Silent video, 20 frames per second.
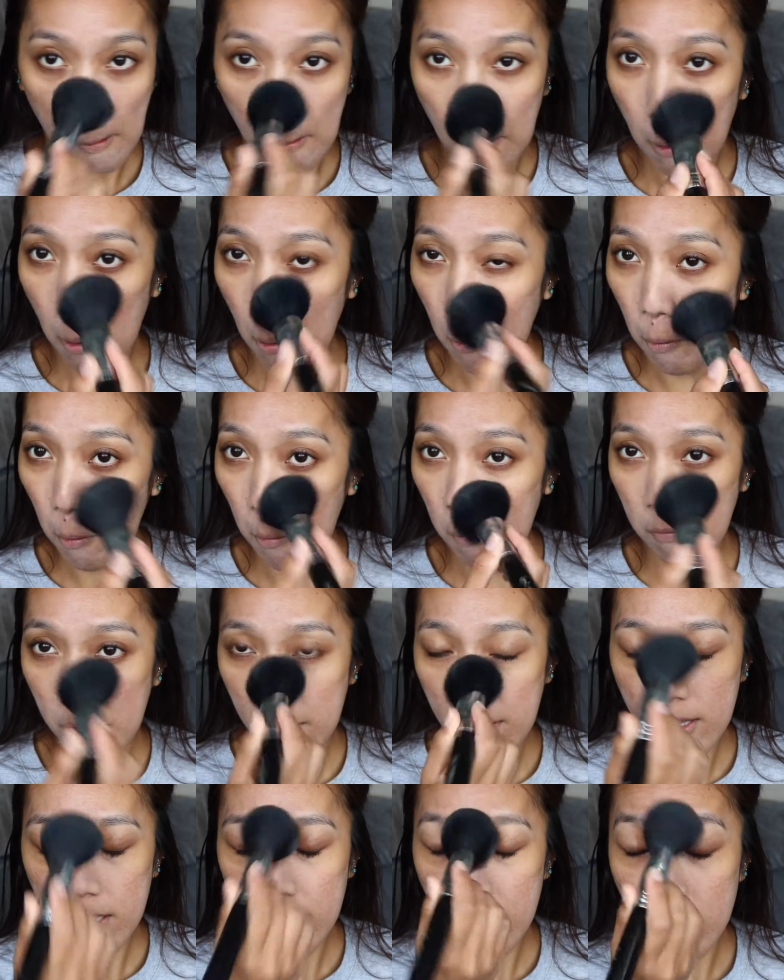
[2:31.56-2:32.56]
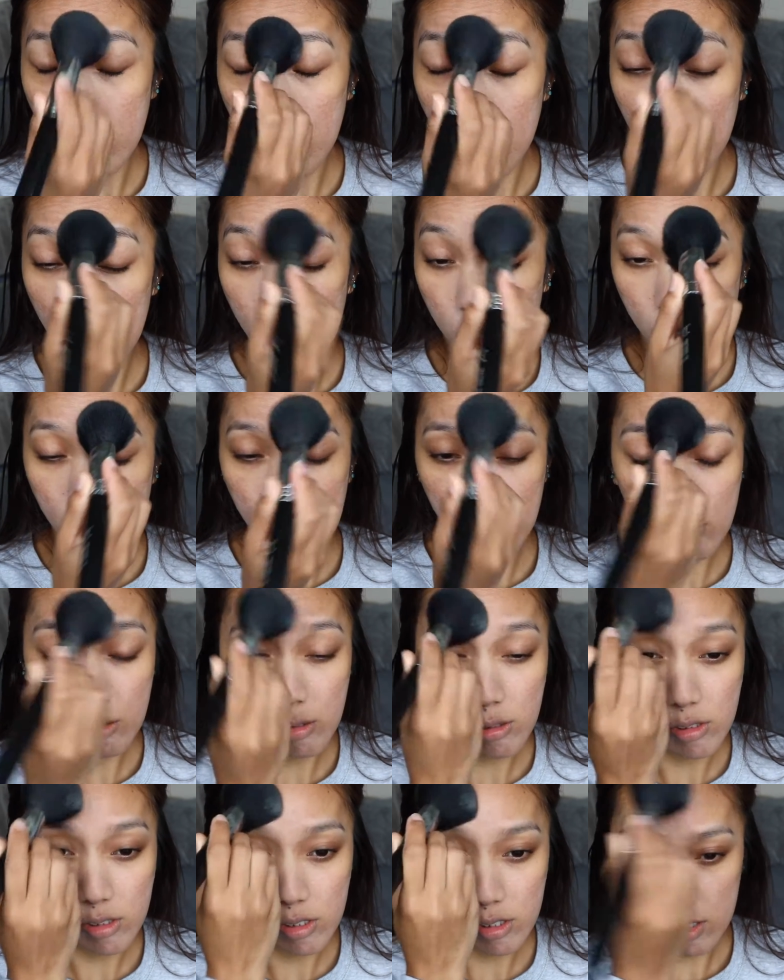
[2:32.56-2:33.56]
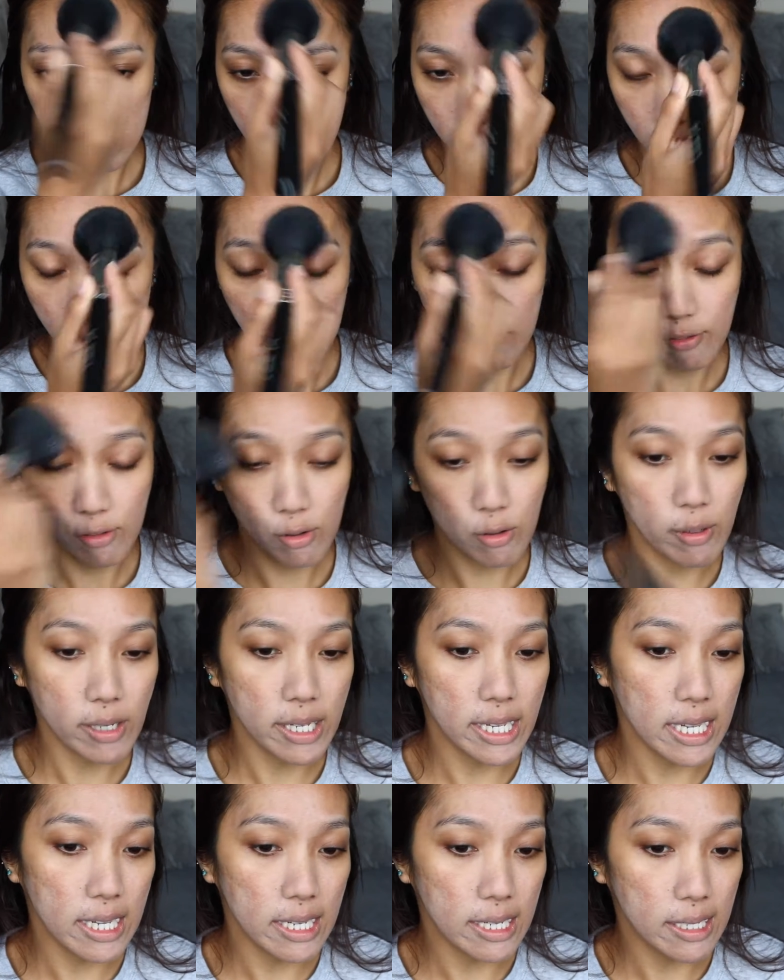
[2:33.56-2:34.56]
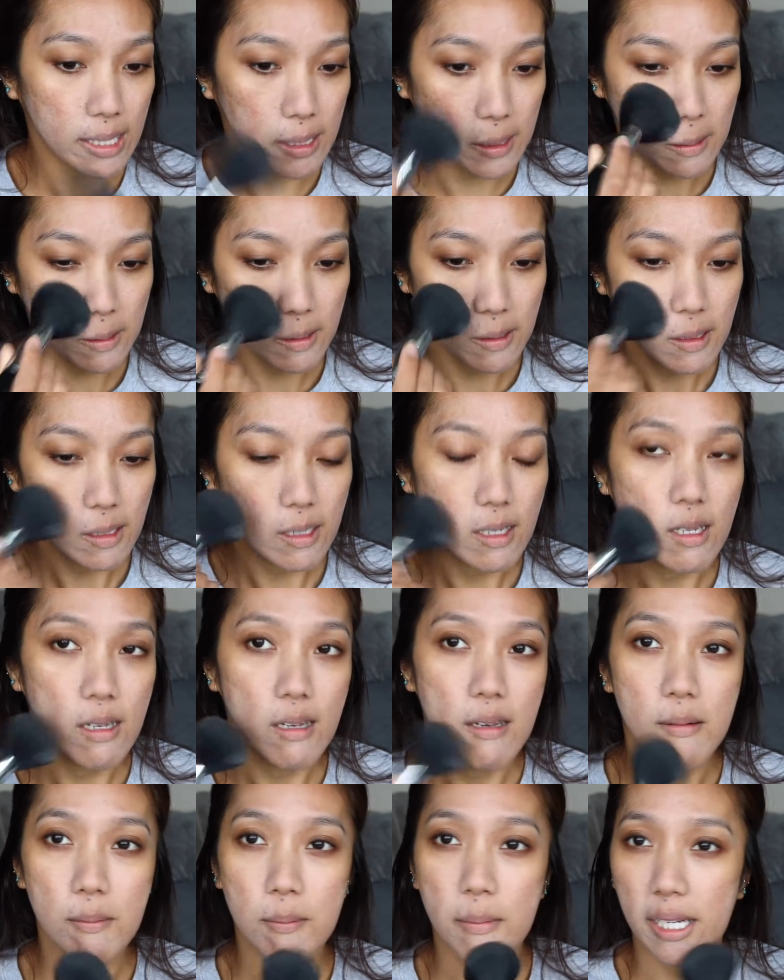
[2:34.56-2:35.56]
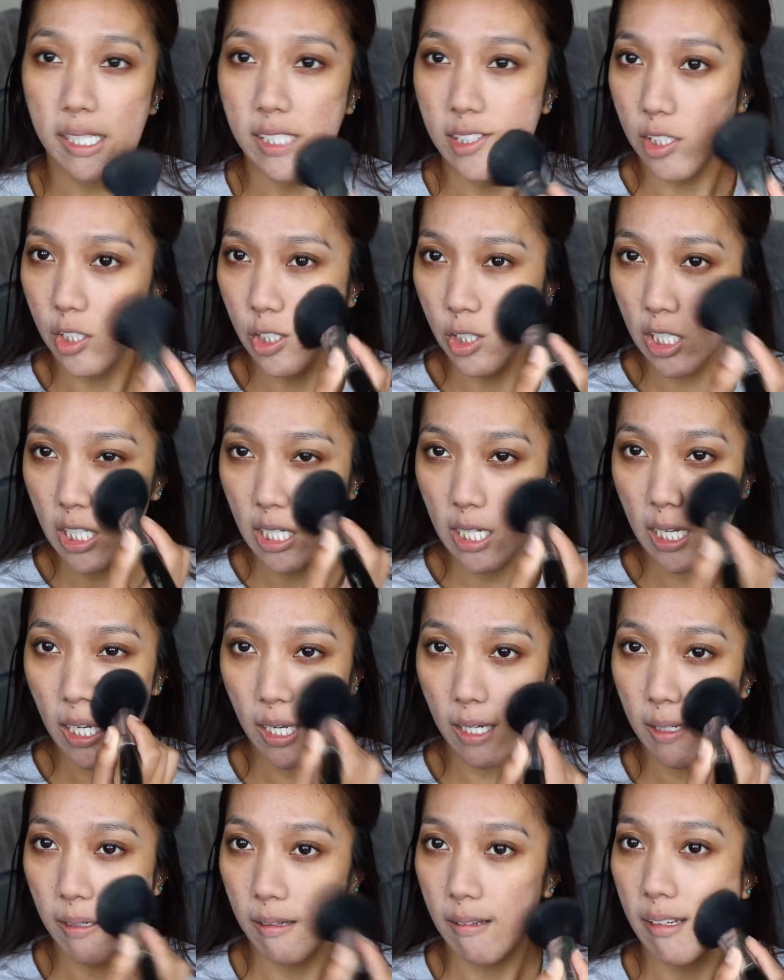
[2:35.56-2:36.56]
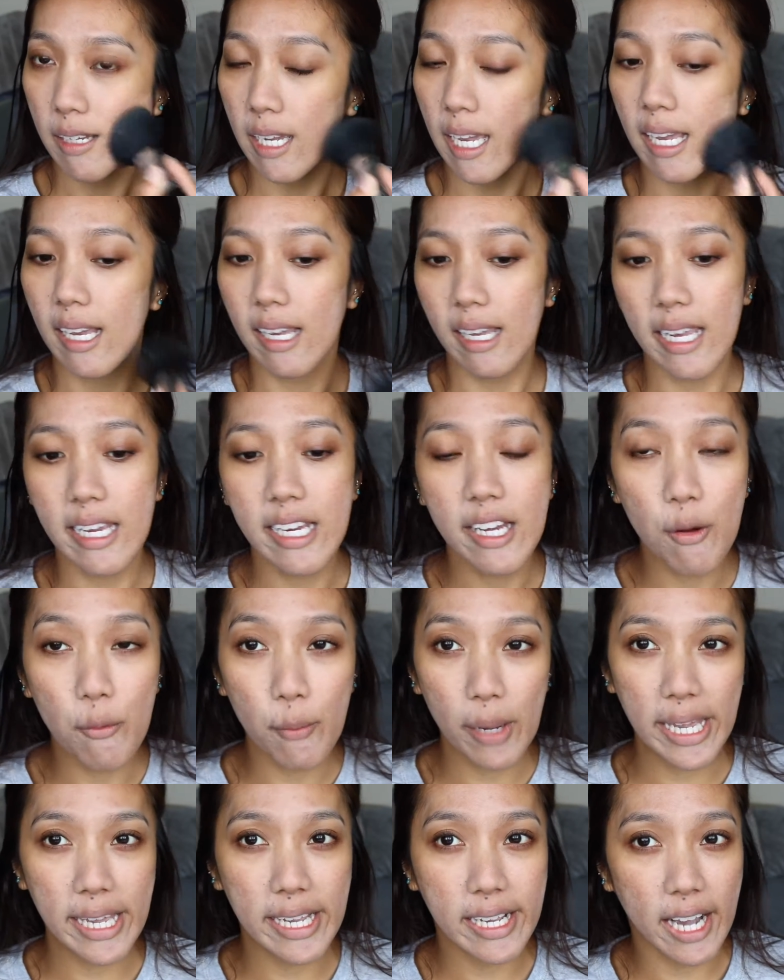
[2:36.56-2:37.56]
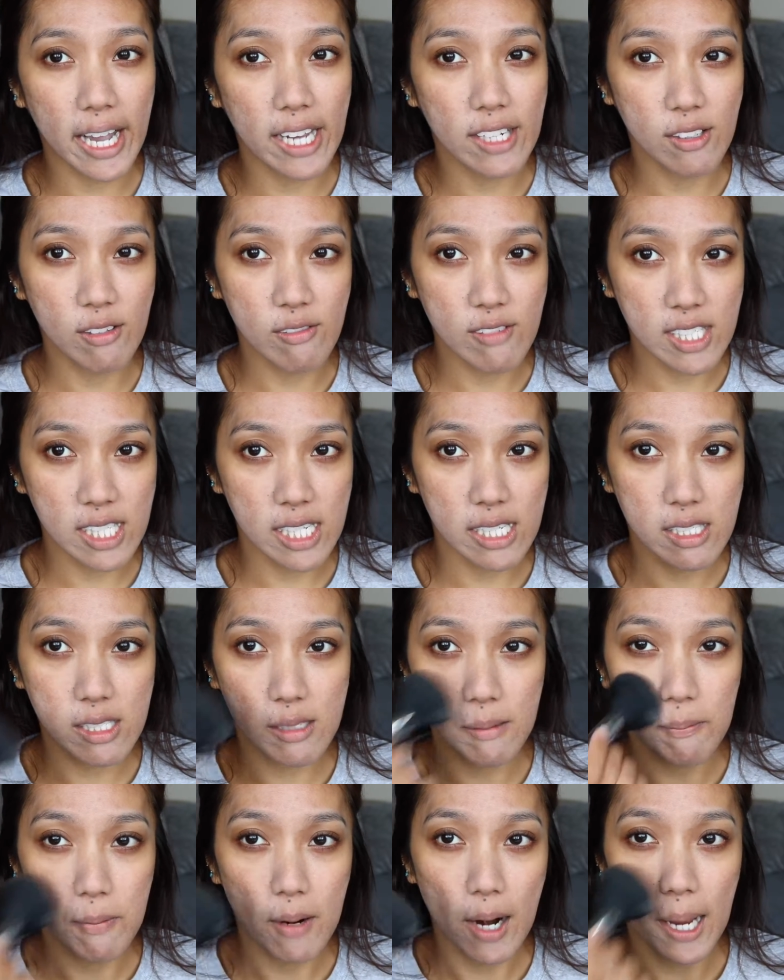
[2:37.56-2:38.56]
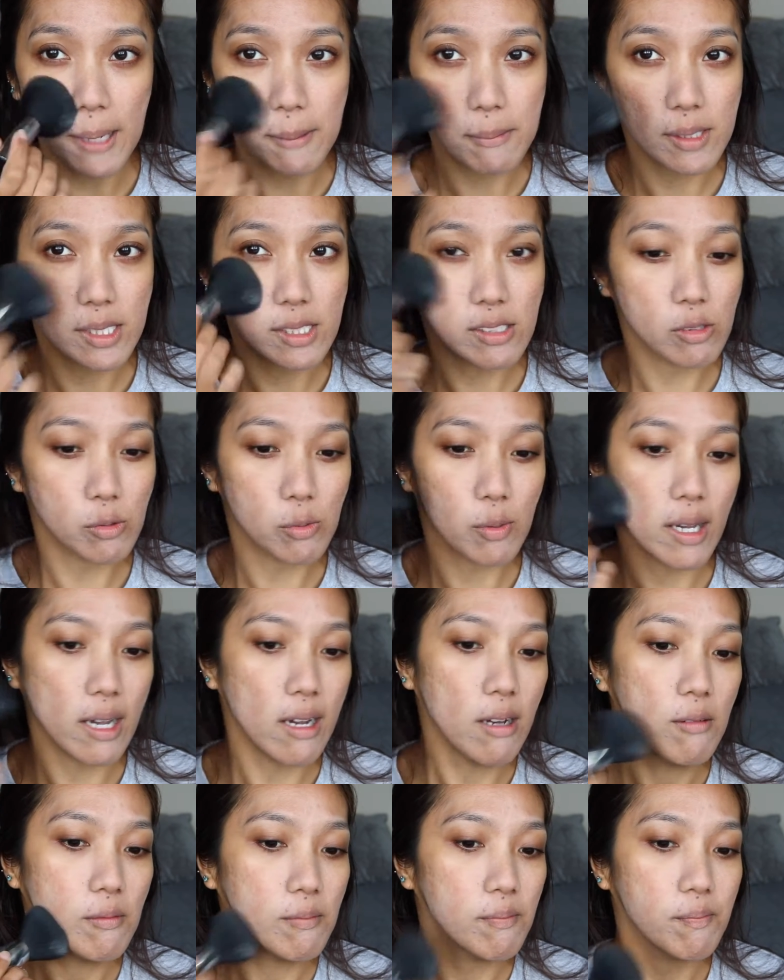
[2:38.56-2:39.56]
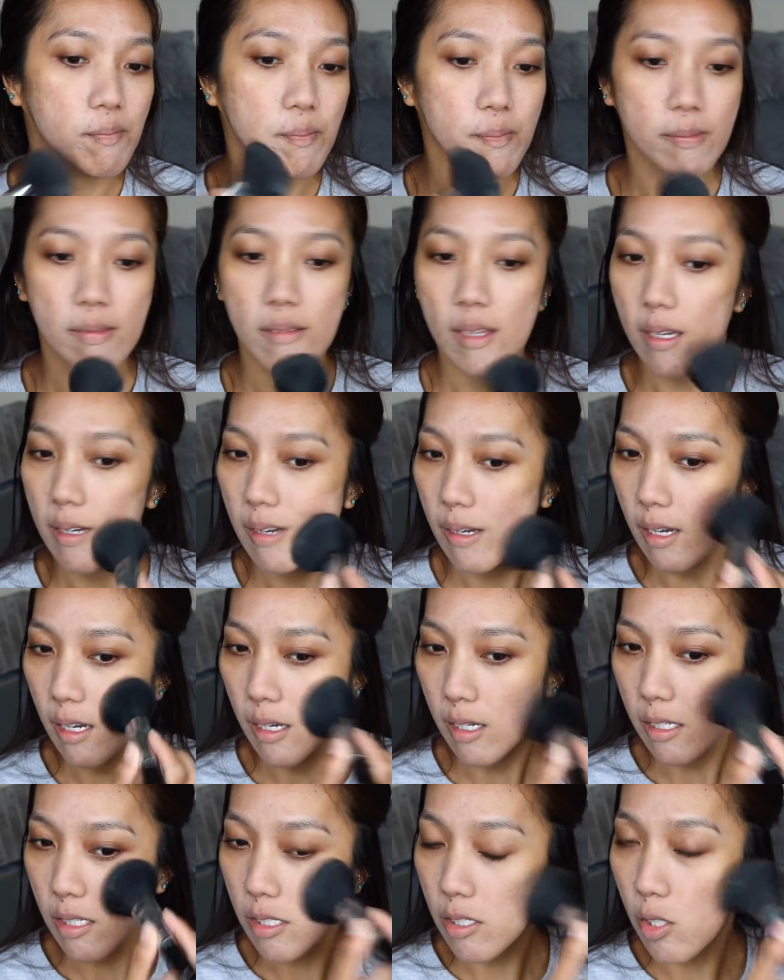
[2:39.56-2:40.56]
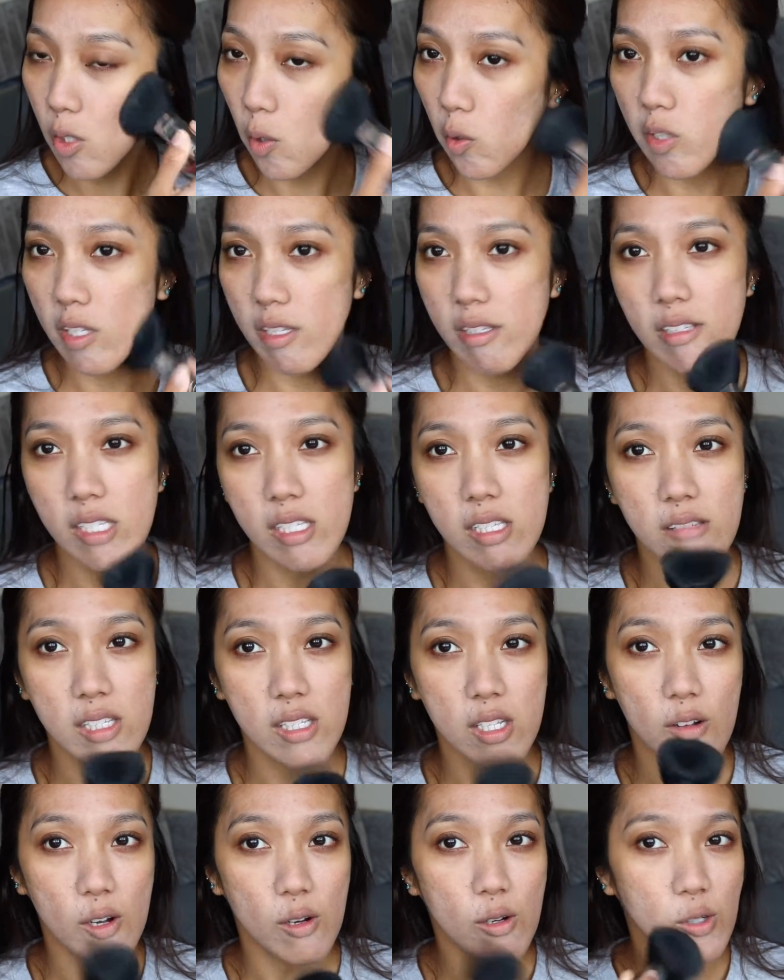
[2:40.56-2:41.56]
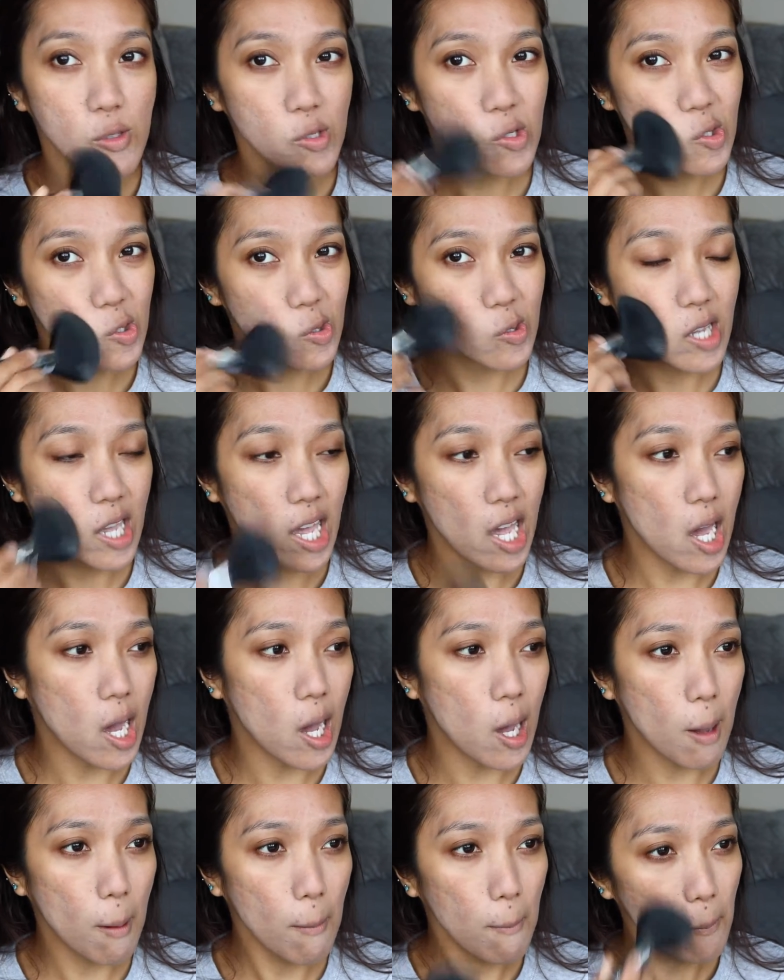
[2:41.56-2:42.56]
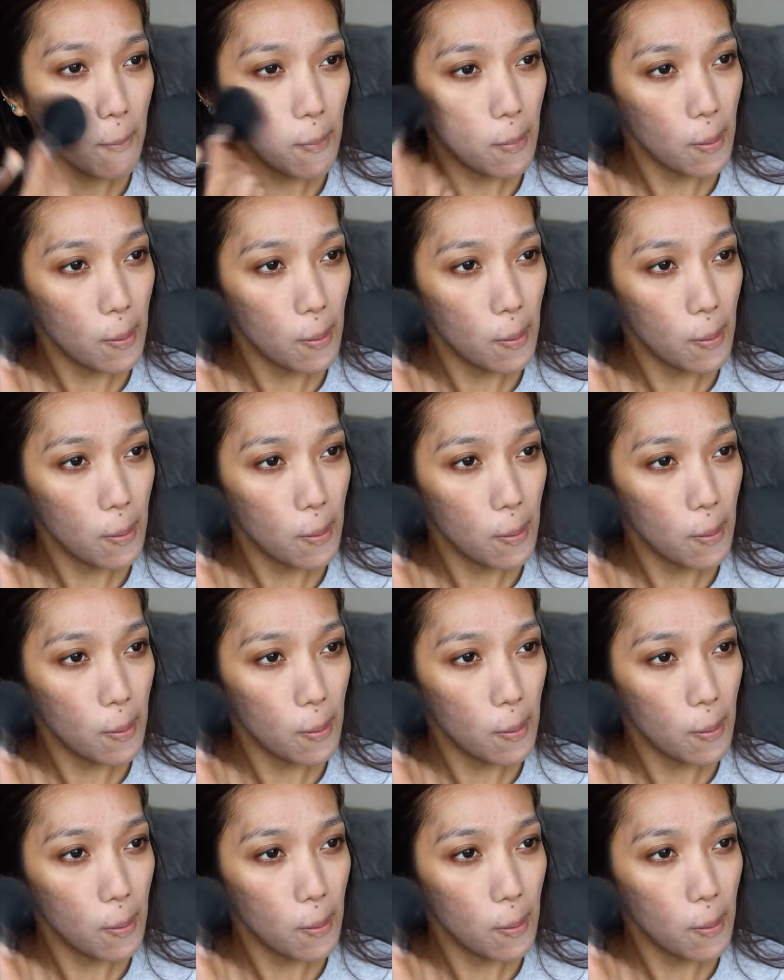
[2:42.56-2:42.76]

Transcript: go over the nose, the forehead, my cheek. In a way, it kind of sets a primer as well. So this is known to help